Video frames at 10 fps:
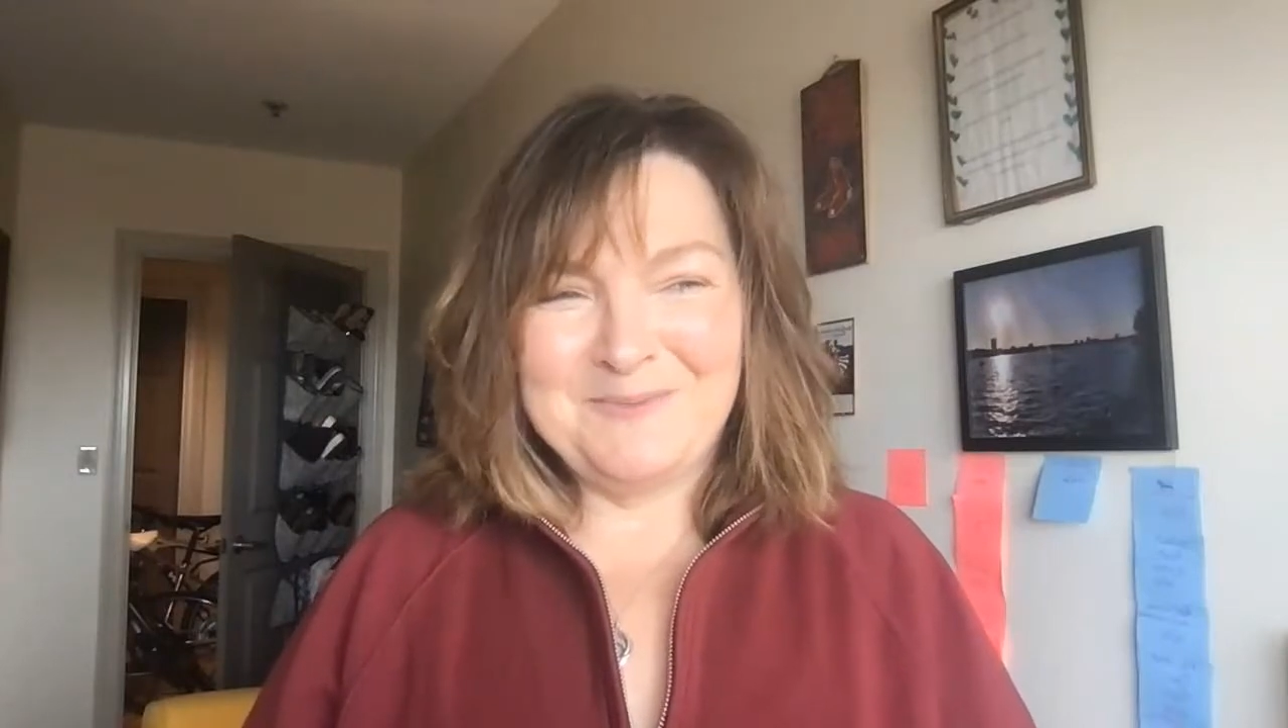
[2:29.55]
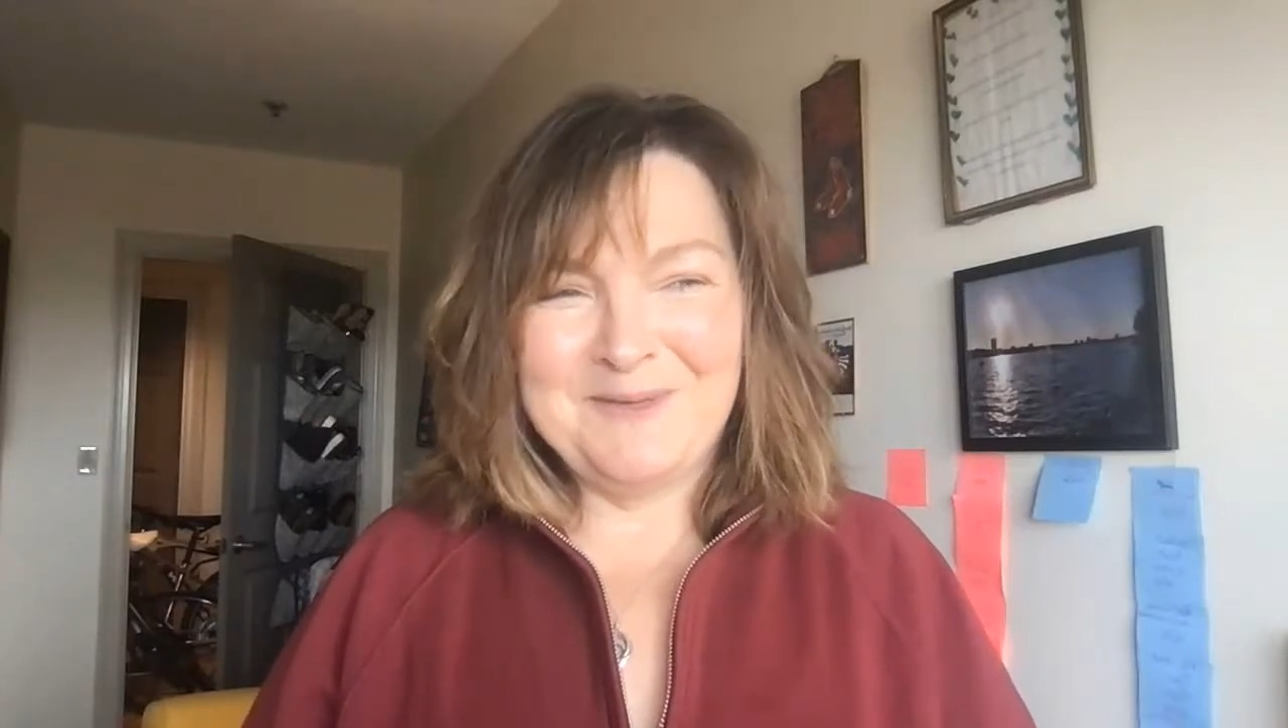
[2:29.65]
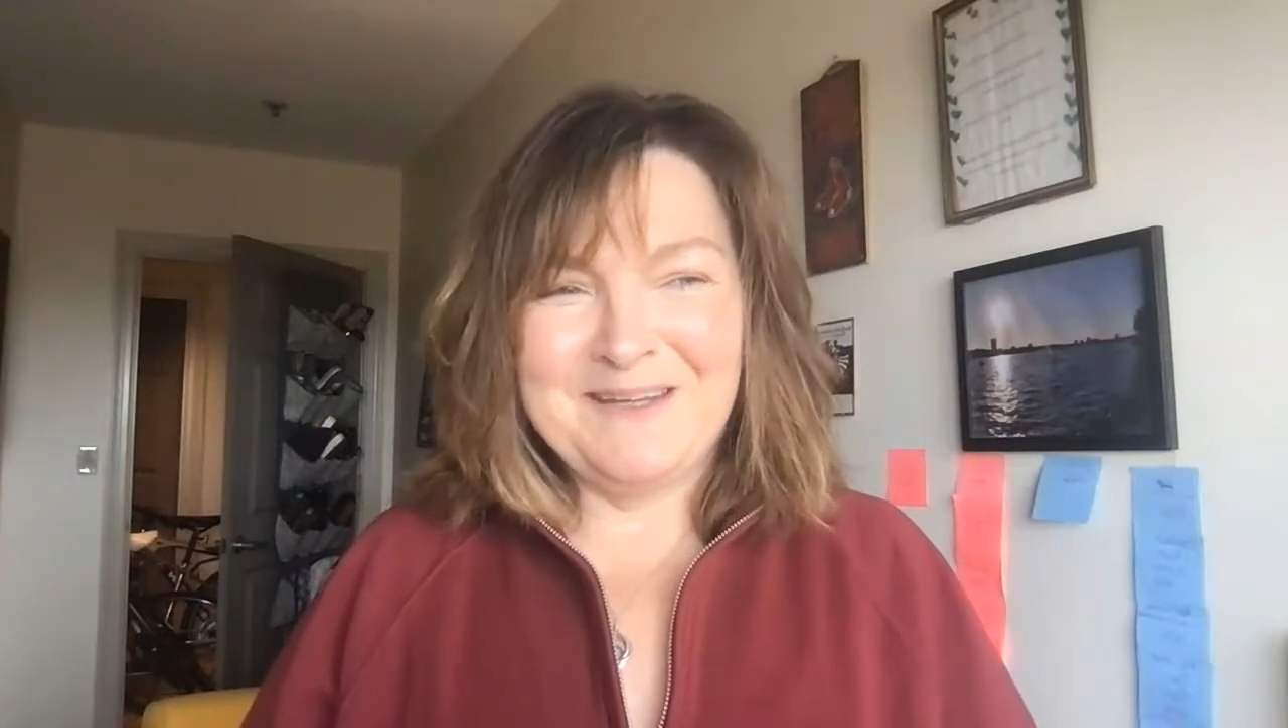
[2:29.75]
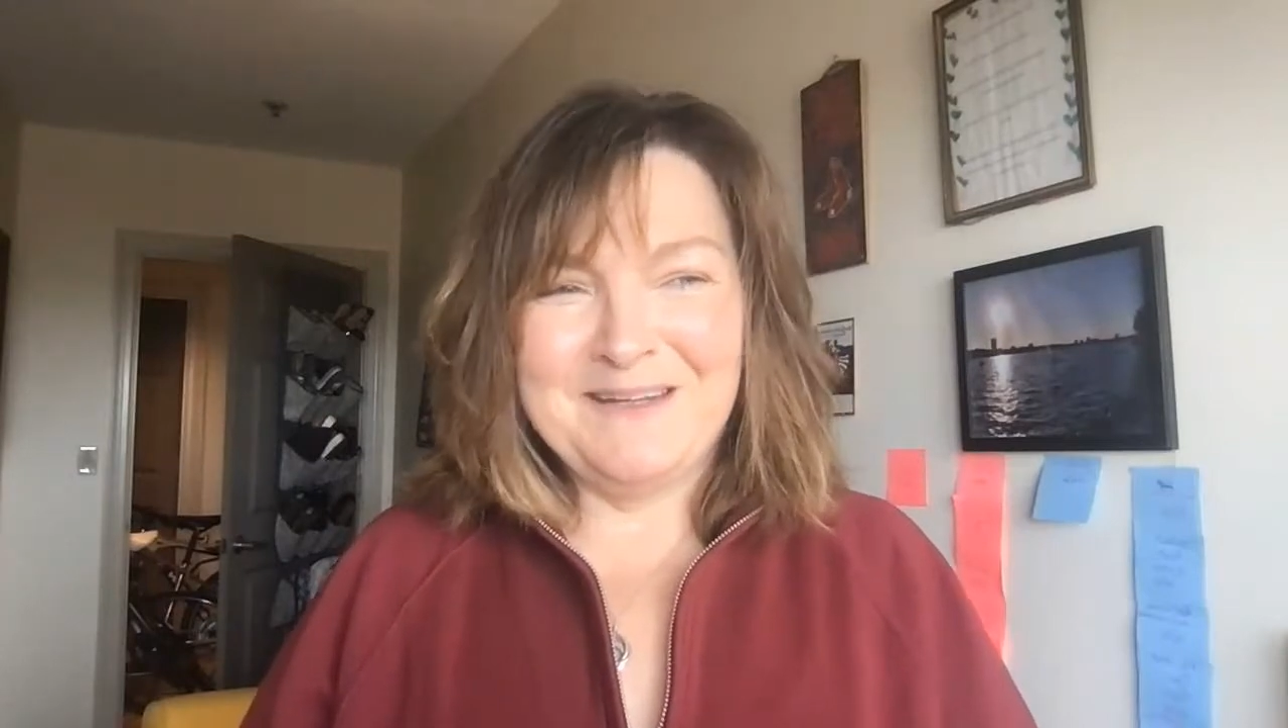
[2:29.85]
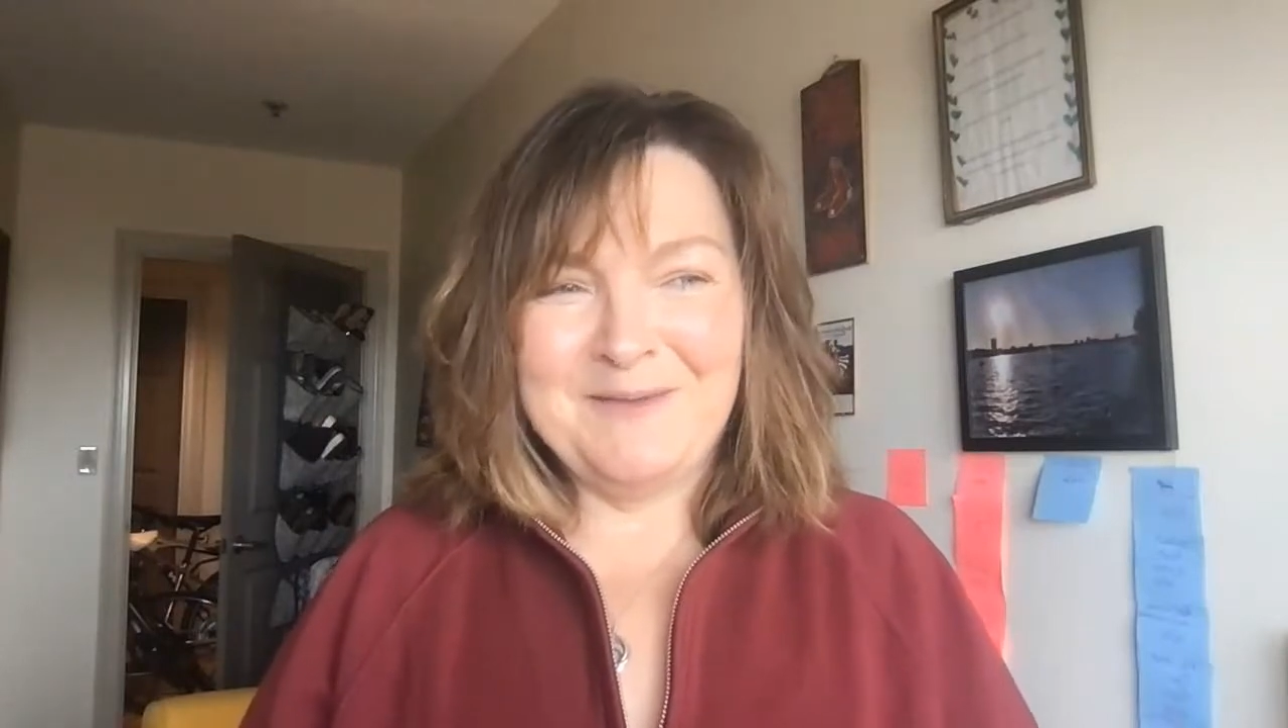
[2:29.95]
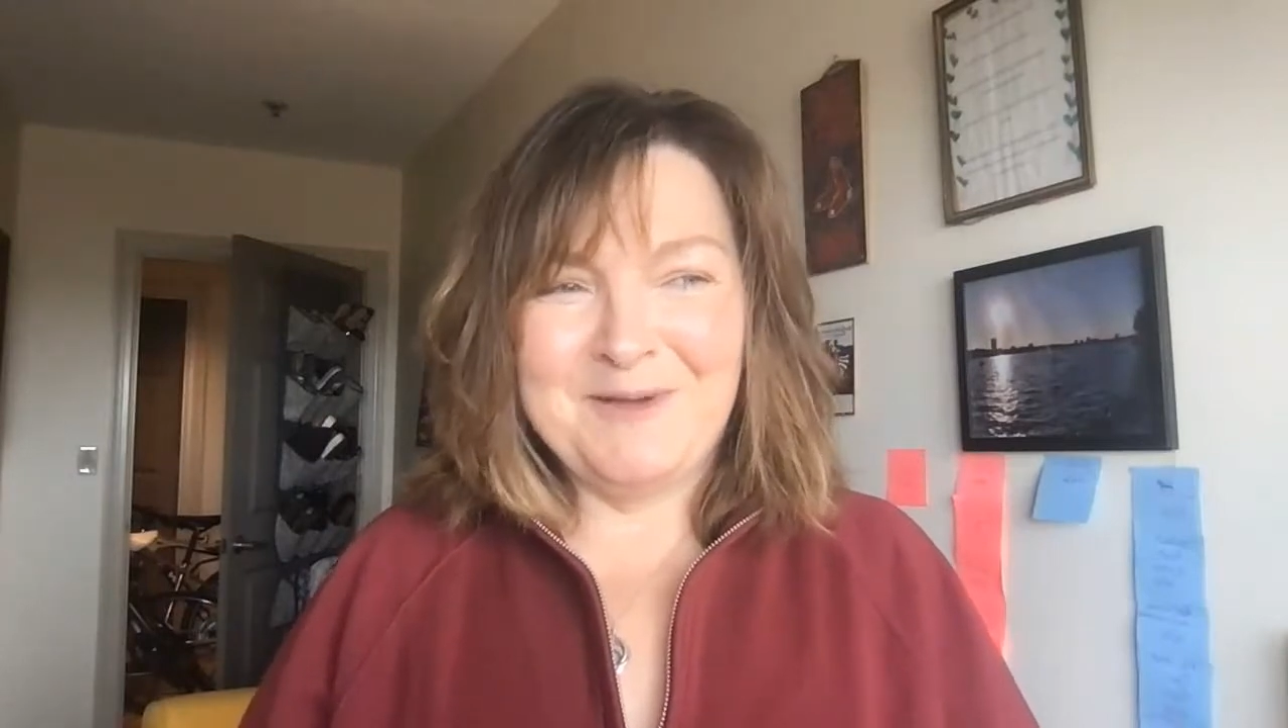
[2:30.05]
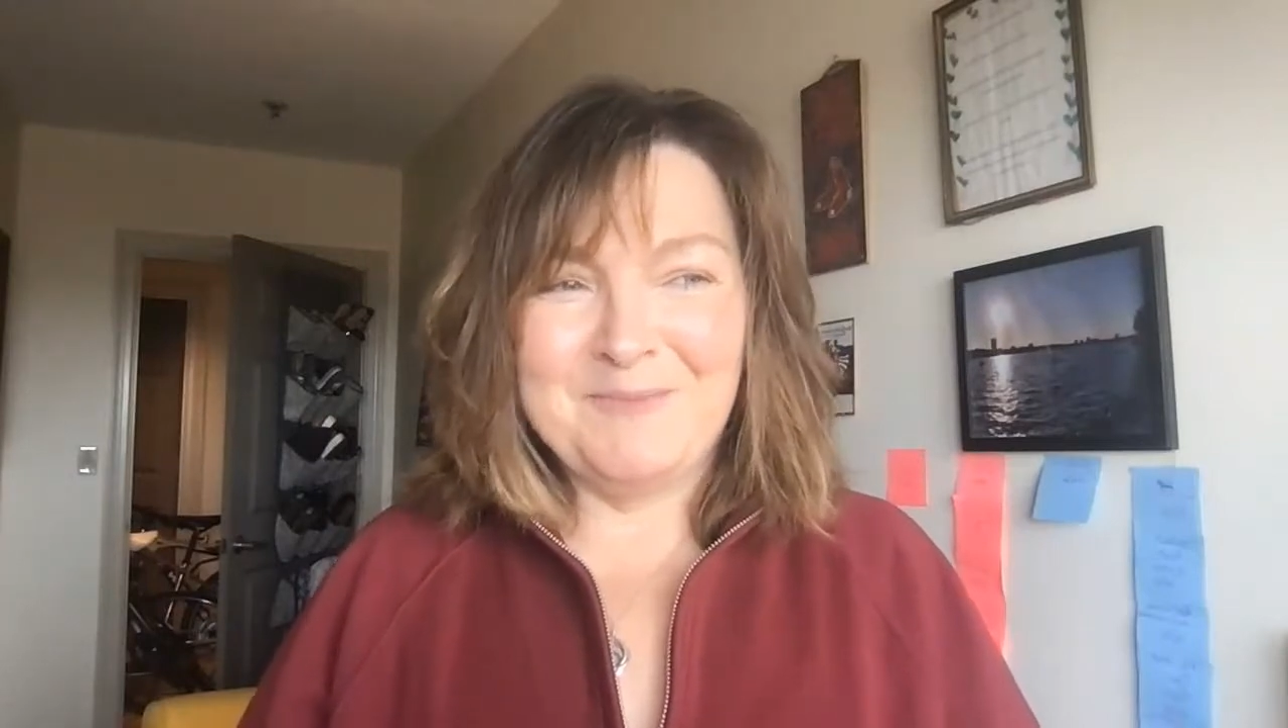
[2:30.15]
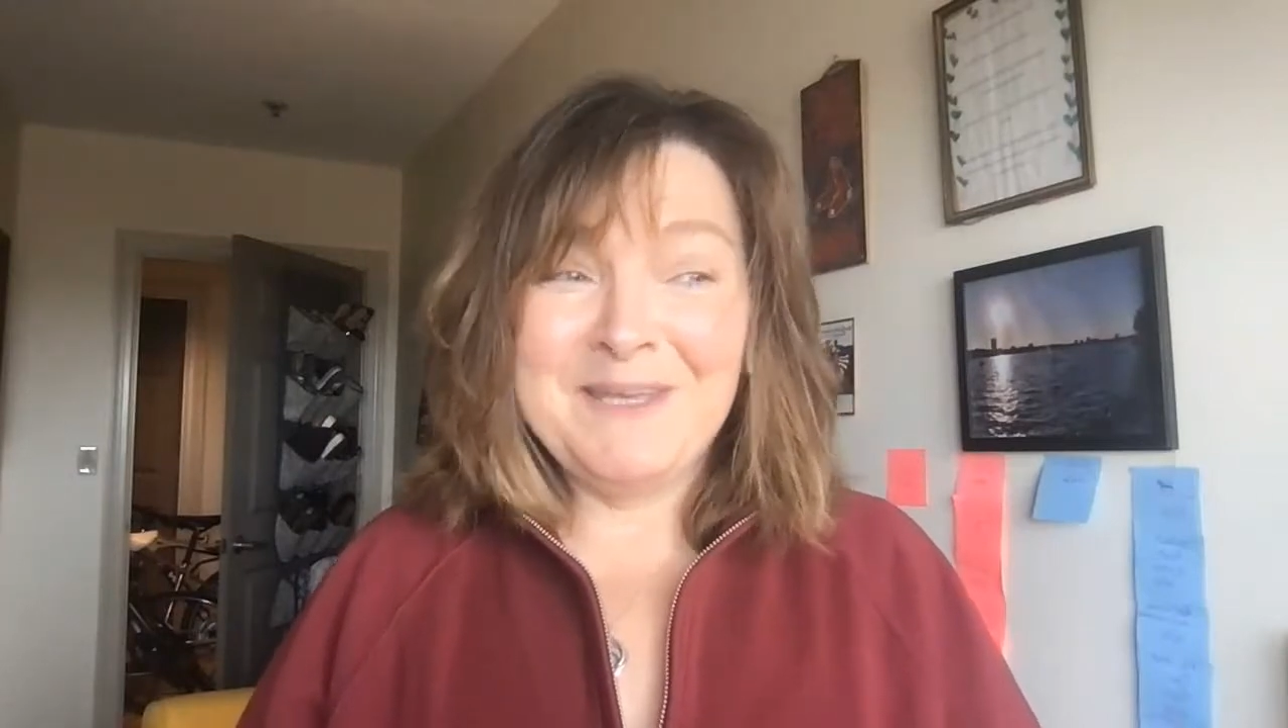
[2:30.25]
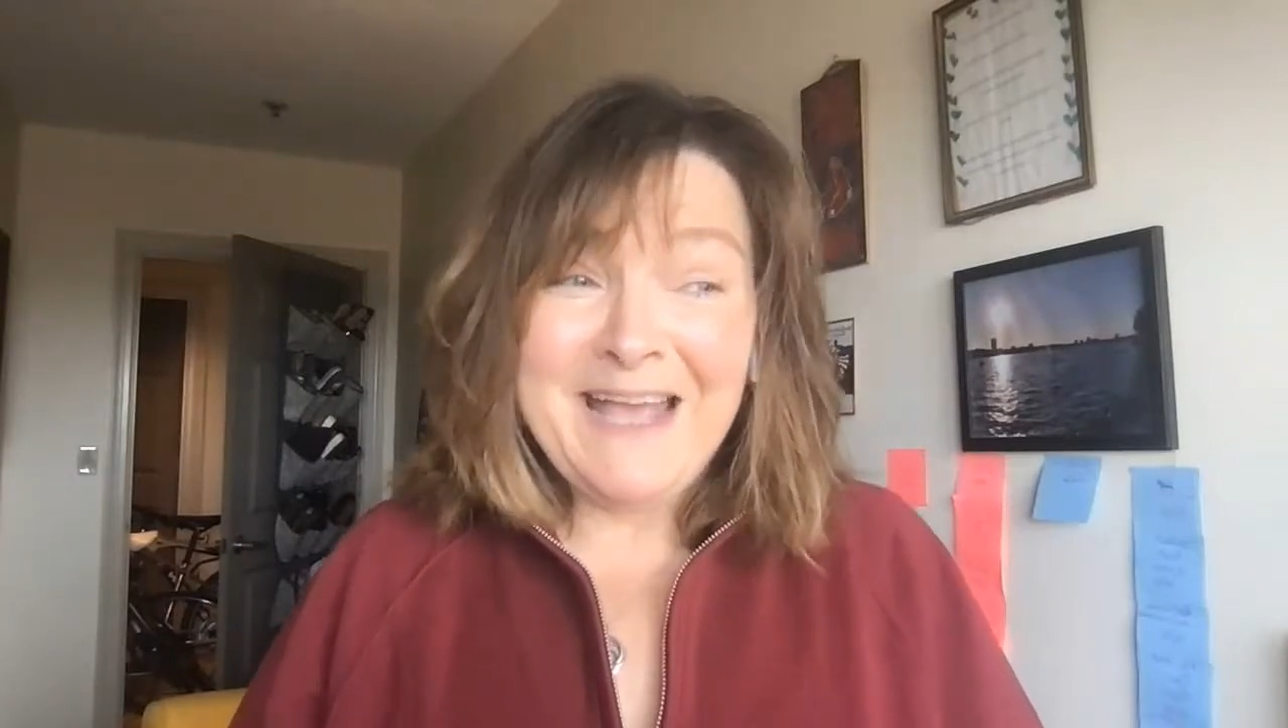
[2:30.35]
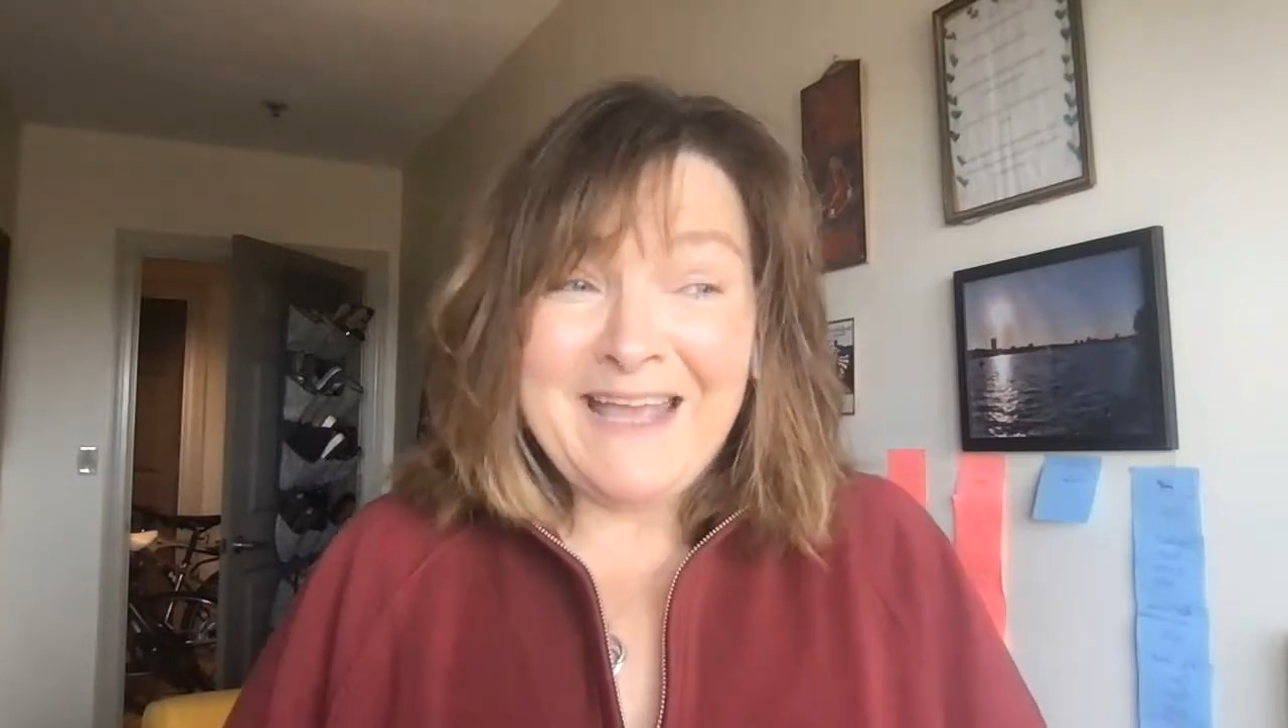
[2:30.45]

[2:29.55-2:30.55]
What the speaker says: bit about me.